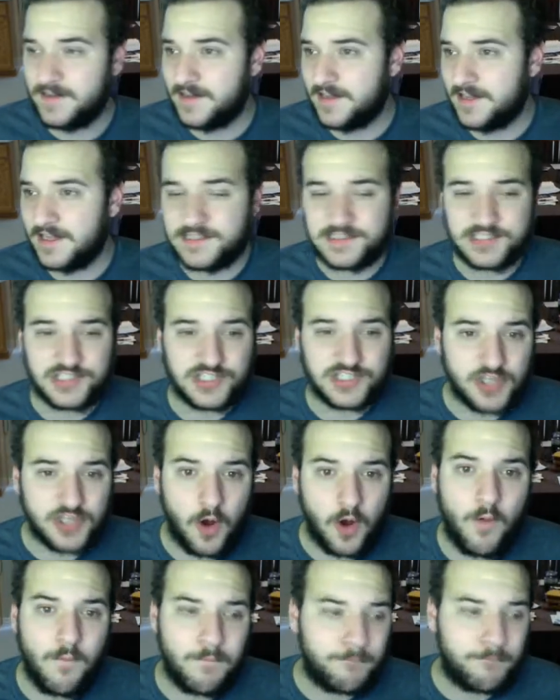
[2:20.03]
It's
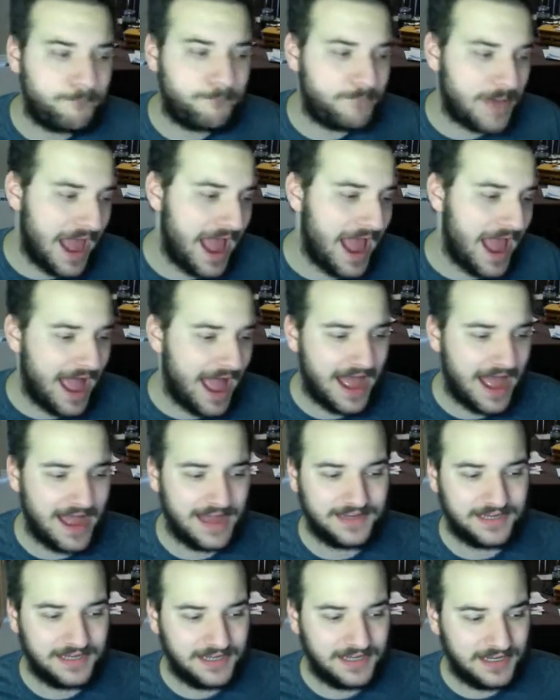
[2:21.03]
so
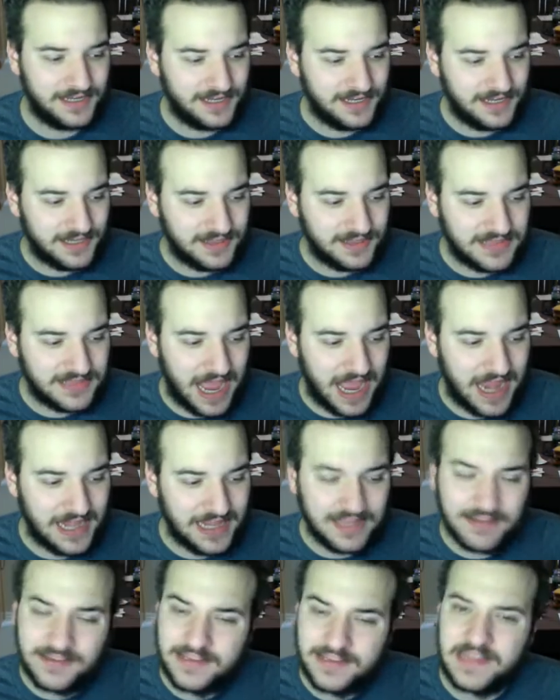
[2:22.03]
bad that
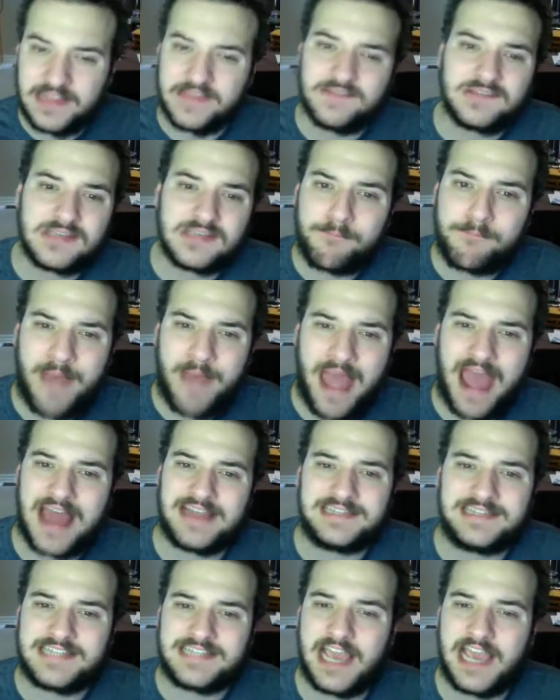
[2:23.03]
it leaves a
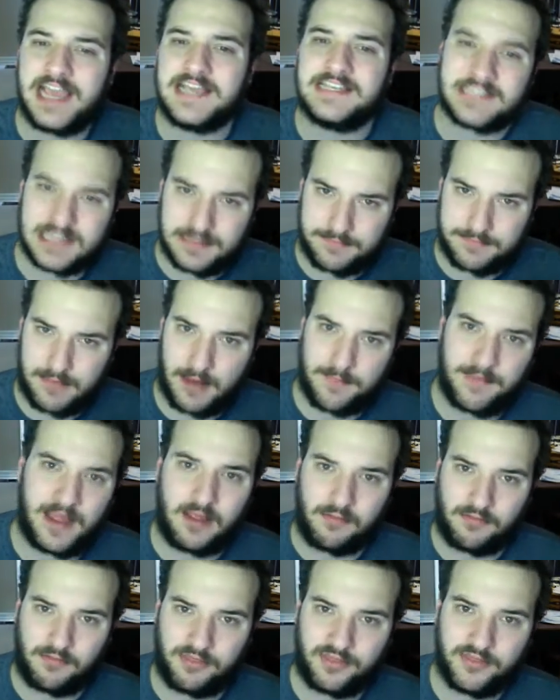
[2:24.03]
bad taste in my
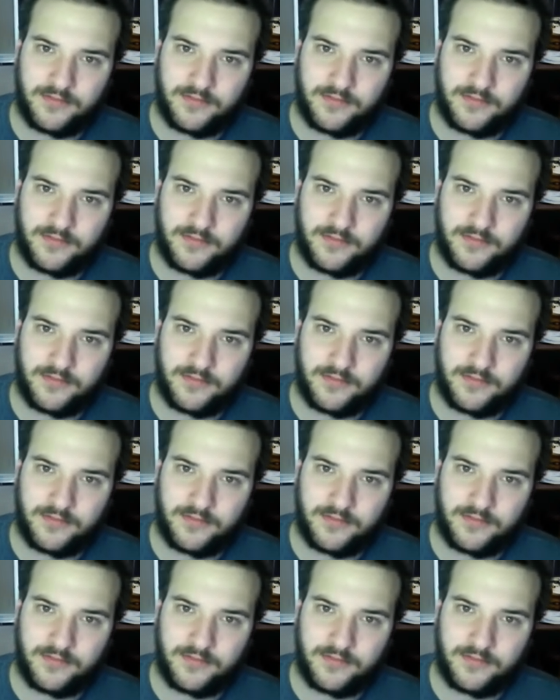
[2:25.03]
mouth.